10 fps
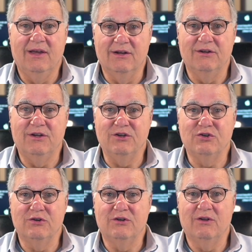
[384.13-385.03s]
In
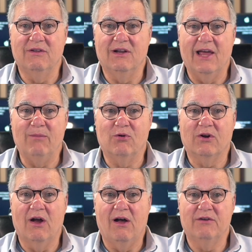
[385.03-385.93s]
addition to the
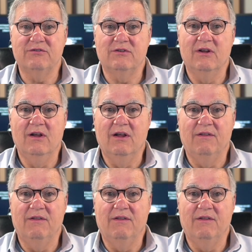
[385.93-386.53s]
labor cost,